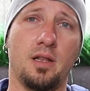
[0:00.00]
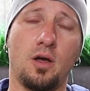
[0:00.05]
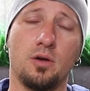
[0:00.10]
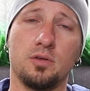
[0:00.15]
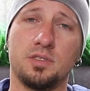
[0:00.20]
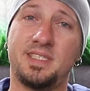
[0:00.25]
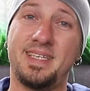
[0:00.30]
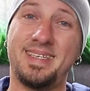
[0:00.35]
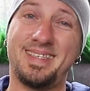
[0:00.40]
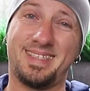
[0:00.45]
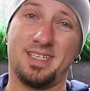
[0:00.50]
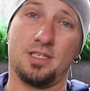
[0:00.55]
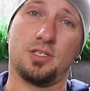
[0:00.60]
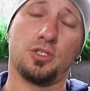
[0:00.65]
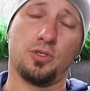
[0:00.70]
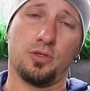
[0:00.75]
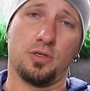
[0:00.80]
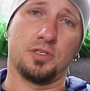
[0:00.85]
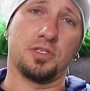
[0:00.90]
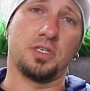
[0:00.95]
long
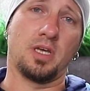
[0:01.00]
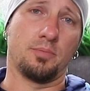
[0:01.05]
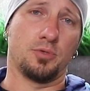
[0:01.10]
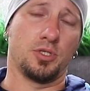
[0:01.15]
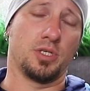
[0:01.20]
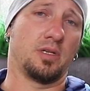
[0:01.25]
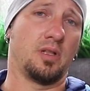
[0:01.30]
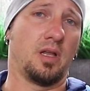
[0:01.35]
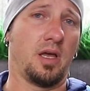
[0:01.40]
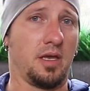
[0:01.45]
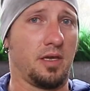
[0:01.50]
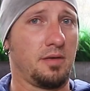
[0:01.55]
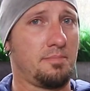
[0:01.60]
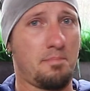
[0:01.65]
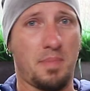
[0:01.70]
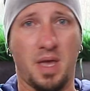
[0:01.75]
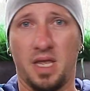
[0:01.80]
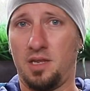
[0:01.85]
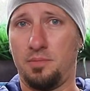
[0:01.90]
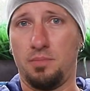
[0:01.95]
distance to your subject,
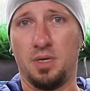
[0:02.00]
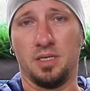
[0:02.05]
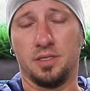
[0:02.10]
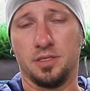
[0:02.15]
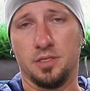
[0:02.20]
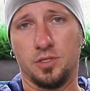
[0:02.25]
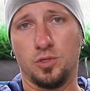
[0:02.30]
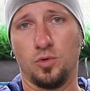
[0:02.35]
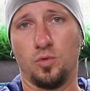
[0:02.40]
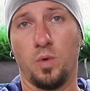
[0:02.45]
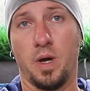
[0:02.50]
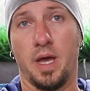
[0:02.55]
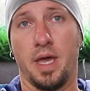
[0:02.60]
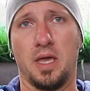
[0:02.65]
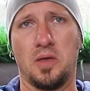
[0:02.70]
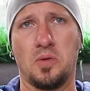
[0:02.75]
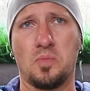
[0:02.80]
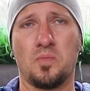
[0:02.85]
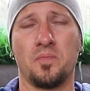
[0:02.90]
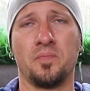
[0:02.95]
like many meters
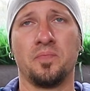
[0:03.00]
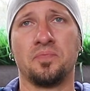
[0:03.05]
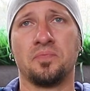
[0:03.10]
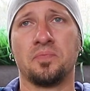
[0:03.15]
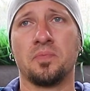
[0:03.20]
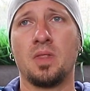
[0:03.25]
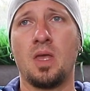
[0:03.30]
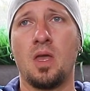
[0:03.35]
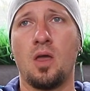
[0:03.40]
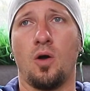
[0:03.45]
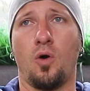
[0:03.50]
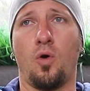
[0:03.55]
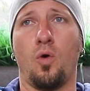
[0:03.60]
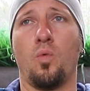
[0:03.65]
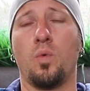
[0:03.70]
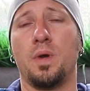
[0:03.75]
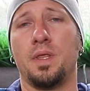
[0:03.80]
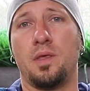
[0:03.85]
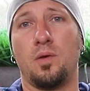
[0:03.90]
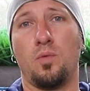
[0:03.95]
away,
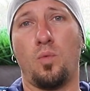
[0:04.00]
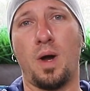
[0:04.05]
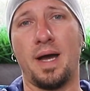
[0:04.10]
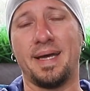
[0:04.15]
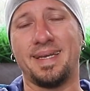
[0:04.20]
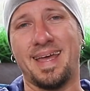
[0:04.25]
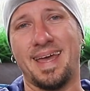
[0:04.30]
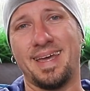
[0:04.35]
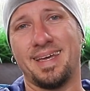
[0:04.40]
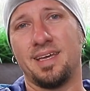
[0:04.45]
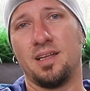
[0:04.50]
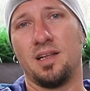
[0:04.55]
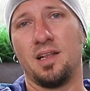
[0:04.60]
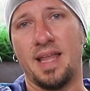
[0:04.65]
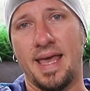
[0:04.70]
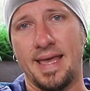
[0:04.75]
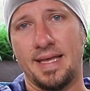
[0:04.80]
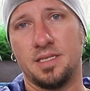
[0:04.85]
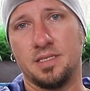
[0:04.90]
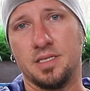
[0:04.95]
or with the wide-angle
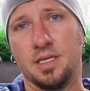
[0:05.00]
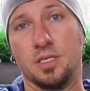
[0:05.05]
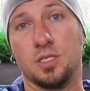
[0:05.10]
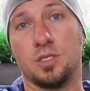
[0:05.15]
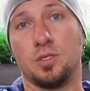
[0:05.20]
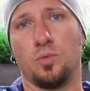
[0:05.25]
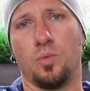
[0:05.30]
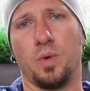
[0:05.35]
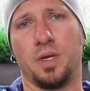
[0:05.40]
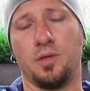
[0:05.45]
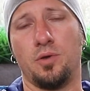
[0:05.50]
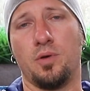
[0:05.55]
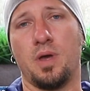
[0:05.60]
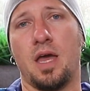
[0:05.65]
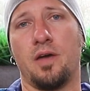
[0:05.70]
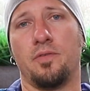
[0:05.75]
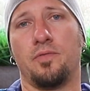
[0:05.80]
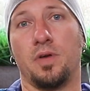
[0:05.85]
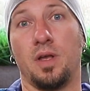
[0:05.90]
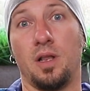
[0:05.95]
lenses when you
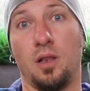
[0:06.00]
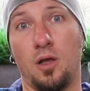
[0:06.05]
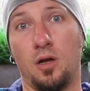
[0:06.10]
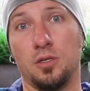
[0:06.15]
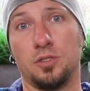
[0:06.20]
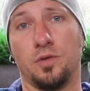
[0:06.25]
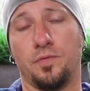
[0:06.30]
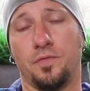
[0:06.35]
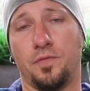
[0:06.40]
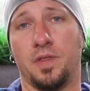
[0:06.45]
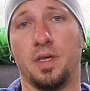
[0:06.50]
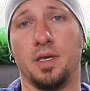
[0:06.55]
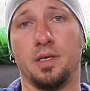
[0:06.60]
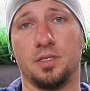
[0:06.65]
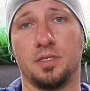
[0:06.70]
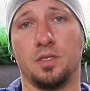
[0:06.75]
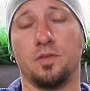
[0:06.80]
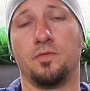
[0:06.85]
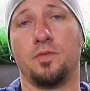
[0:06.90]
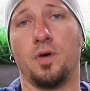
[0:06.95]
have a lot of
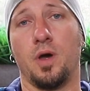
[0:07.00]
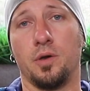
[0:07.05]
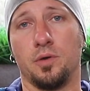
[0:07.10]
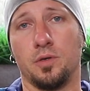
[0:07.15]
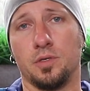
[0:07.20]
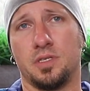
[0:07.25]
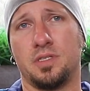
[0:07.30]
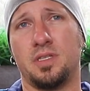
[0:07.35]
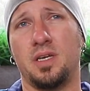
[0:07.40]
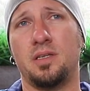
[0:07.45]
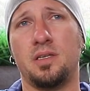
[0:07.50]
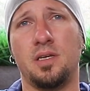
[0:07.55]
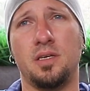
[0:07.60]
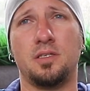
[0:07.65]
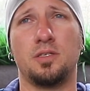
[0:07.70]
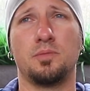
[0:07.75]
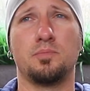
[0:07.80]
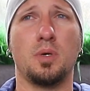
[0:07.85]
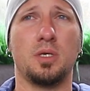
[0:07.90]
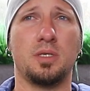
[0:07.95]
things in focus, then
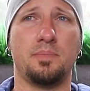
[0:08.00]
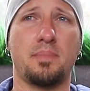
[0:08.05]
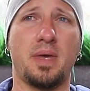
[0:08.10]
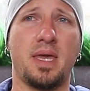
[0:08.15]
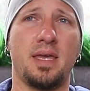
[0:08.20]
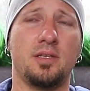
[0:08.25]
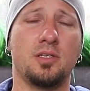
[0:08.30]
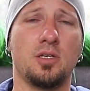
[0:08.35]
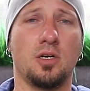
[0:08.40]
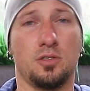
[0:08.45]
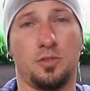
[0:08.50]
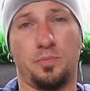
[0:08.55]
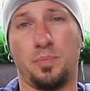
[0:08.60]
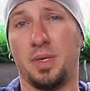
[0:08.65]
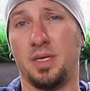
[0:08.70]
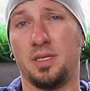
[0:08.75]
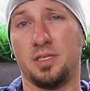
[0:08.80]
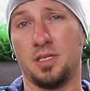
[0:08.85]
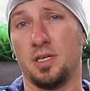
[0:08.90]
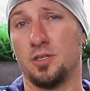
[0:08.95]
it may not
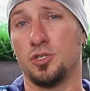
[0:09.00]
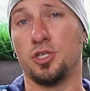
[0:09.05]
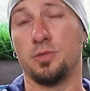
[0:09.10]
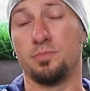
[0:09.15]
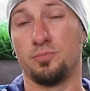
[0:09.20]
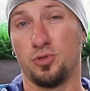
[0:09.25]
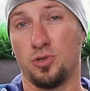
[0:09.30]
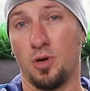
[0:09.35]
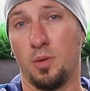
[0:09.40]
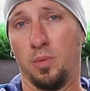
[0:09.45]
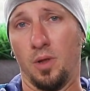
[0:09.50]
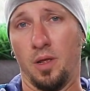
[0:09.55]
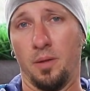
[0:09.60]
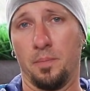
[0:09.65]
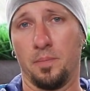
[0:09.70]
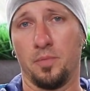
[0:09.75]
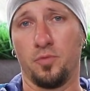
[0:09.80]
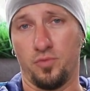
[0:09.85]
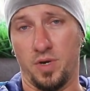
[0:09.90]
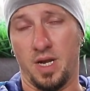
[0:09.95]
be such a
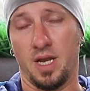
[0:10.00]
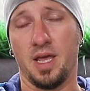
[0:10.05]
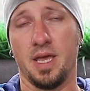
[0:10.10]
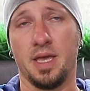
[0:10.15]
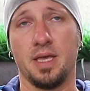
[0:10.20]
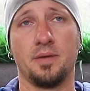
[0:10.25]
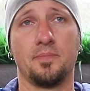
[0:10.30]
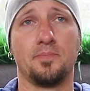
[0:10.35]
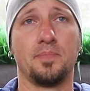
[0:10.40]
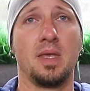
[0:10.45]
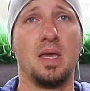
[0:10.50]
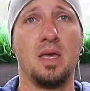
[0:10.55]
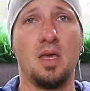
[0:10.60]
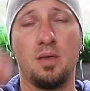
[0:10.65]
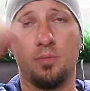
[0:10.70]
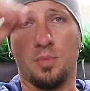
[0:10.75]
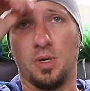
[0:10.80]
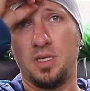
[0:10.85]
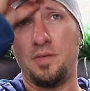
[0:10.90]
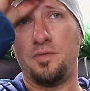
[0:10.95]
problem, really.
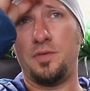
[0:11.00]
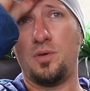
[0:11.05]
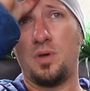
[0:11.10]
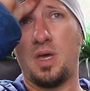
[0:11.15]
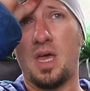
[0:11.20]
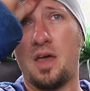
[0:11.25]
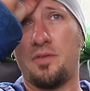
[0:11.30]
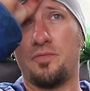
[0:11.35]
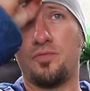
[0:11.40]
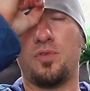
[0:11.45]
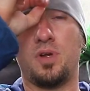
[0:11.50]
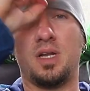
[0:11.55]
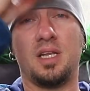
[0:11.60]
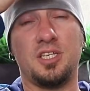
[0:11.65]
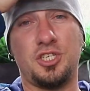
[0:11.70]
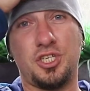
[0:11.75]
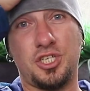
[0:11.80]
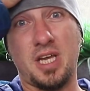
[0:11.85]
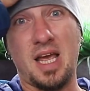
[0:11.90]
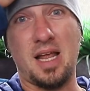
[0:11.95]
But if you have
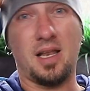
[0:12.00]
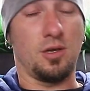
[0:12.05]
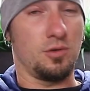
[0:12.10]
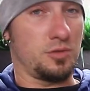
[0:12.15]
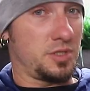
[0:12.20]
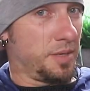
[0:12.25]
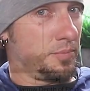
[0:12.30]
really shallow